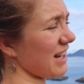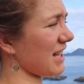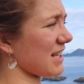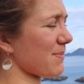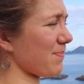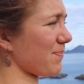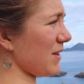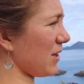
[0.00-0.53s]

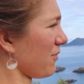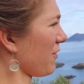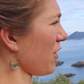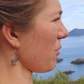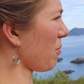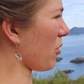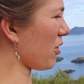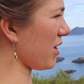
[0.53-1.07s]
nice little
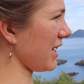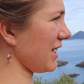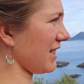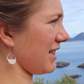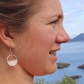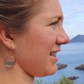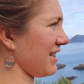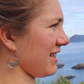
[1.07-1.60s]
viewpoint.
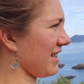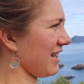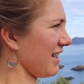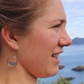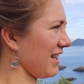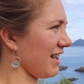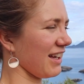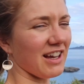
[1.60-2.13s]

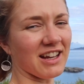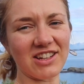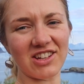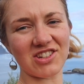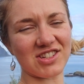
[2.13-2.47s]
You